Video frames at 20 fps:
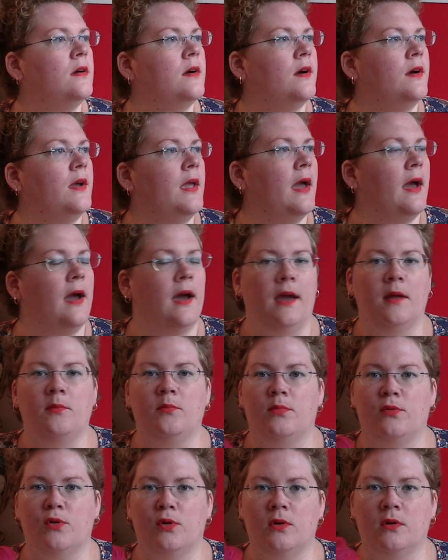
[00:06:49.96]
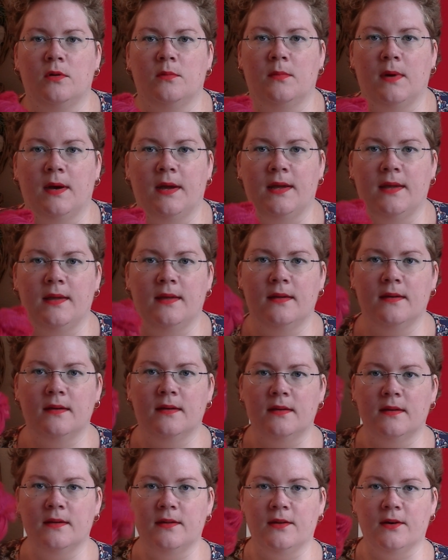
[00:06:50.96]
oh yeah, I had broken my
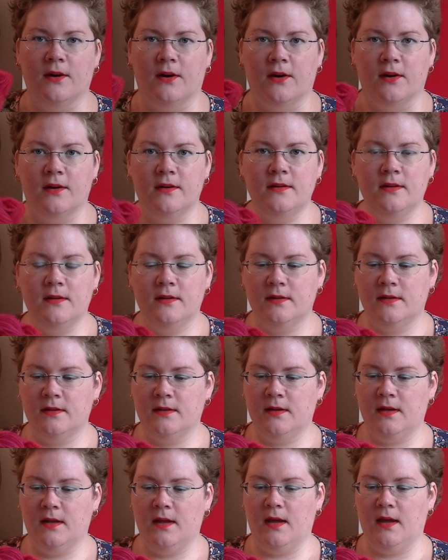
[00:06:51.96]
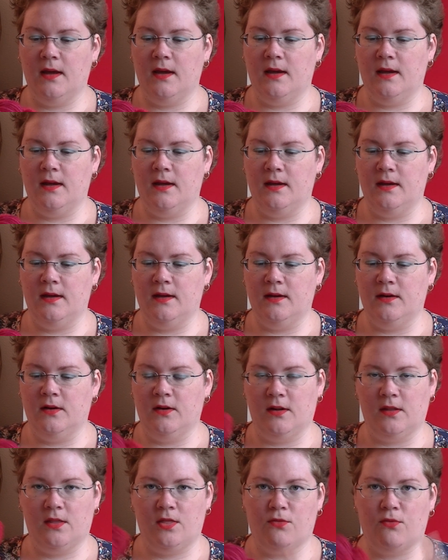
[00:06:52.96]
yarn. Or
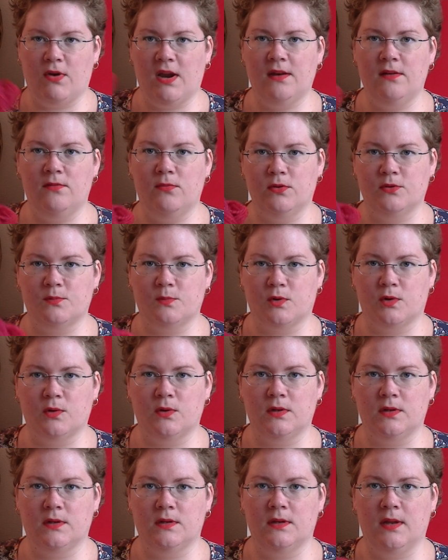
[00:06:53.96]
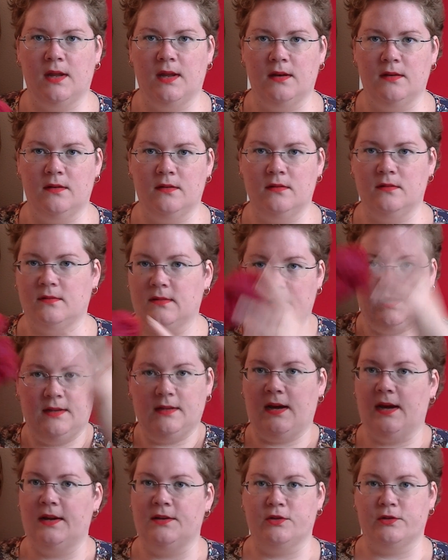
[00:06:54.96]
the thread was broken and
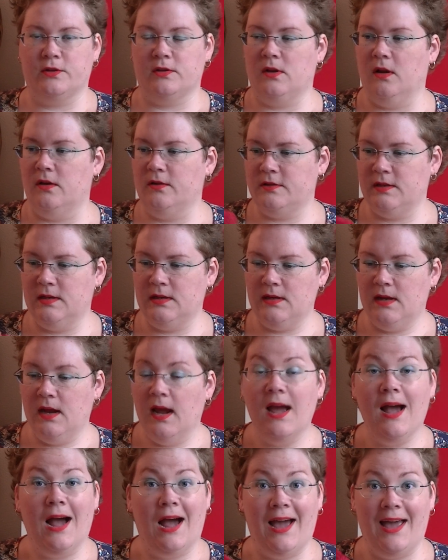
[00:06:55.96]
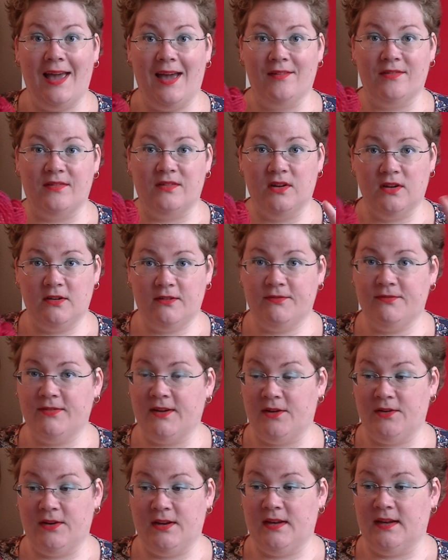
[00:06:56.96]
I just lost it. I have not
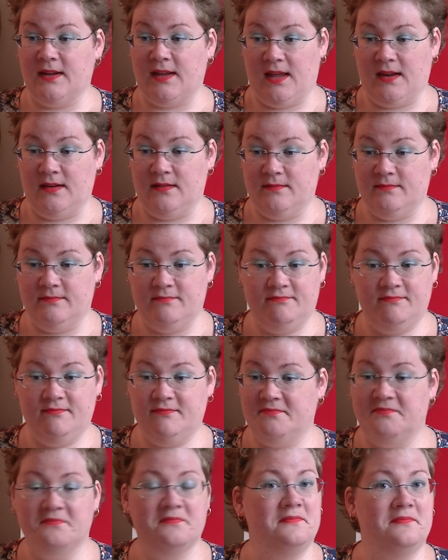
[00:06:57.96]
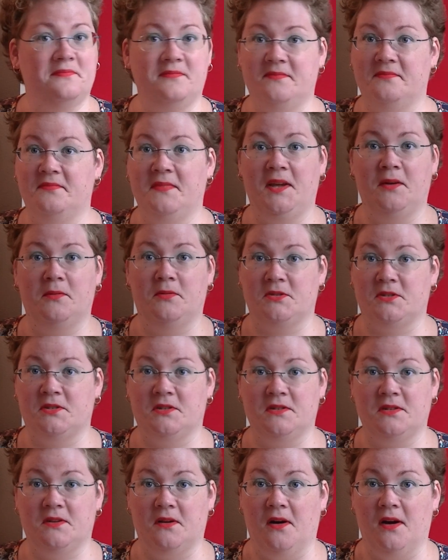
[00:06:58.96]
found it again. It was
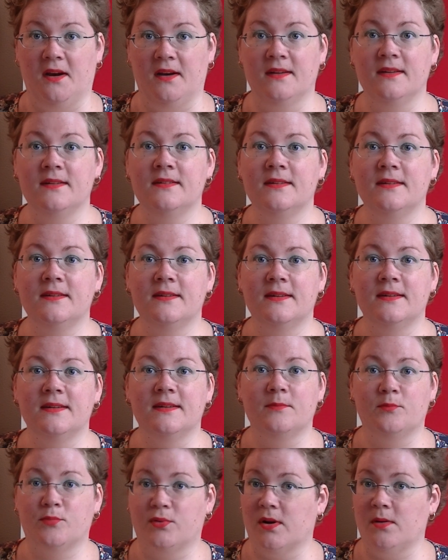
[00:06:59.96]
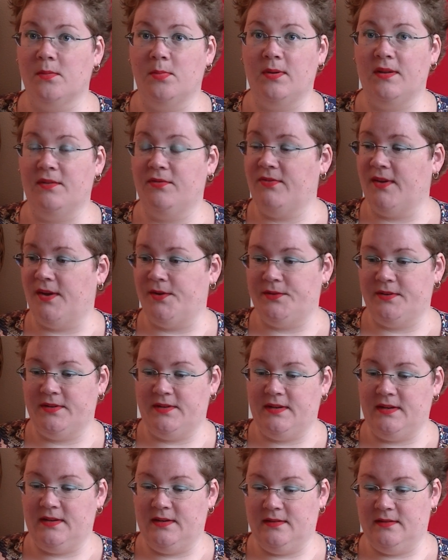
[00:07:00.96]
just gone. Probably
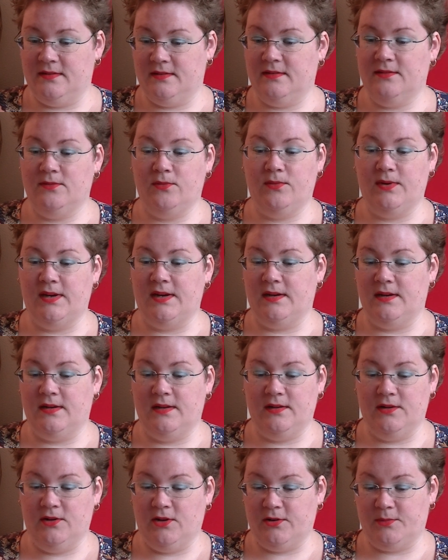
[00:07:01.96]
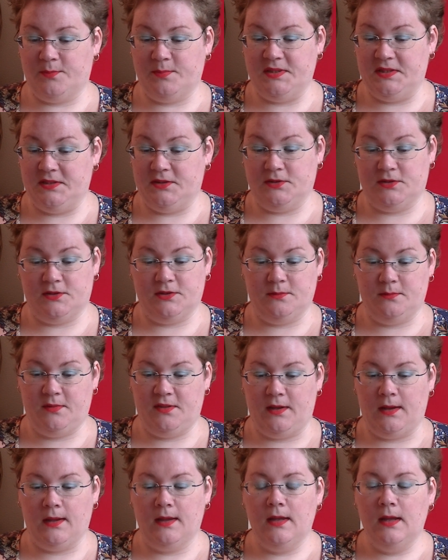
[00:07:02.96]
felted in with another piece or
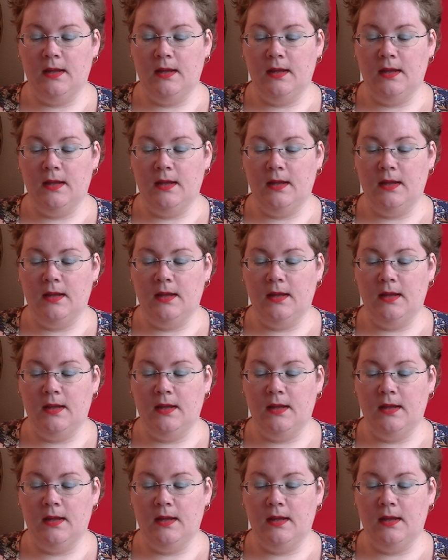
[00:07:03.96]
something.